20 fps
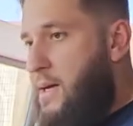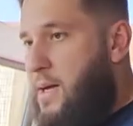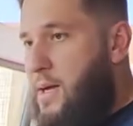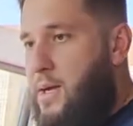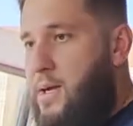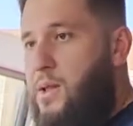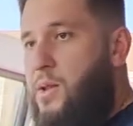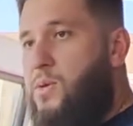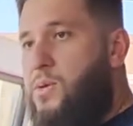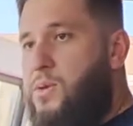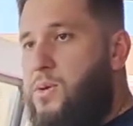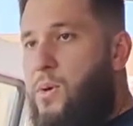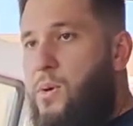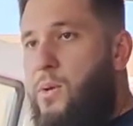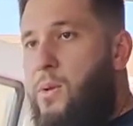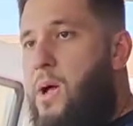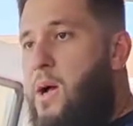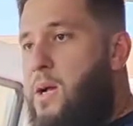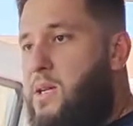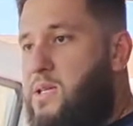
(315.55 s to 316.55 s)
close
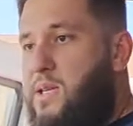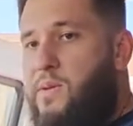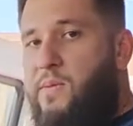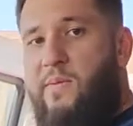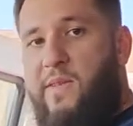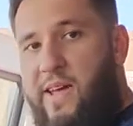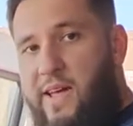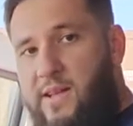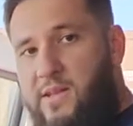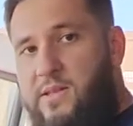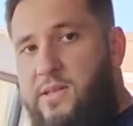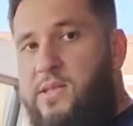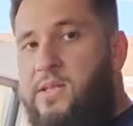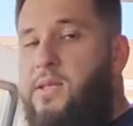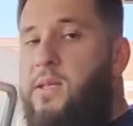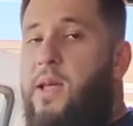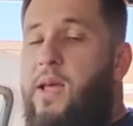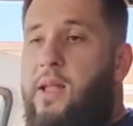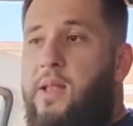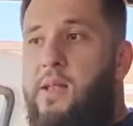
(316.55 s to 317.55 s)
all other
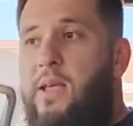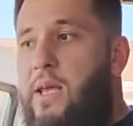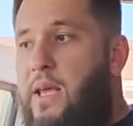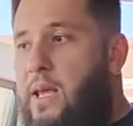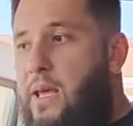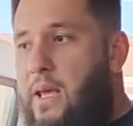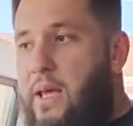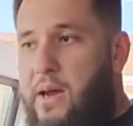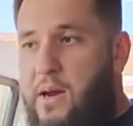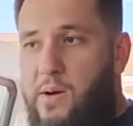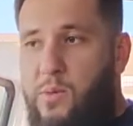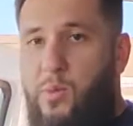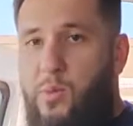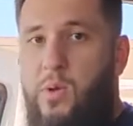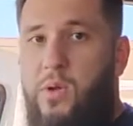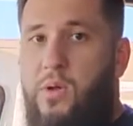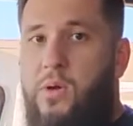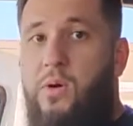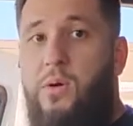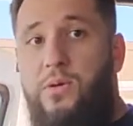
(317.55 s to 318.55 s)
vents, and the air
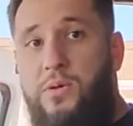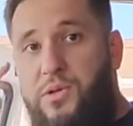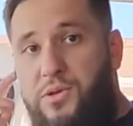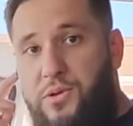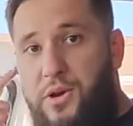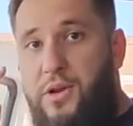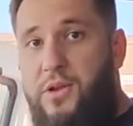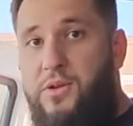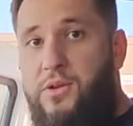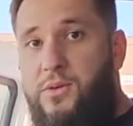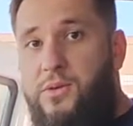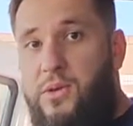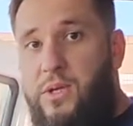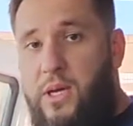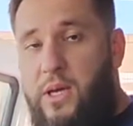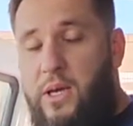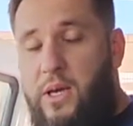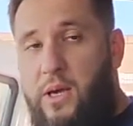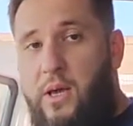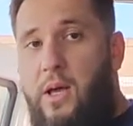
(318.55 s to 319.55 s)
will go straight to
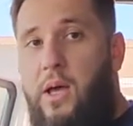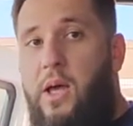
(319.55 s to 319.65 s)
the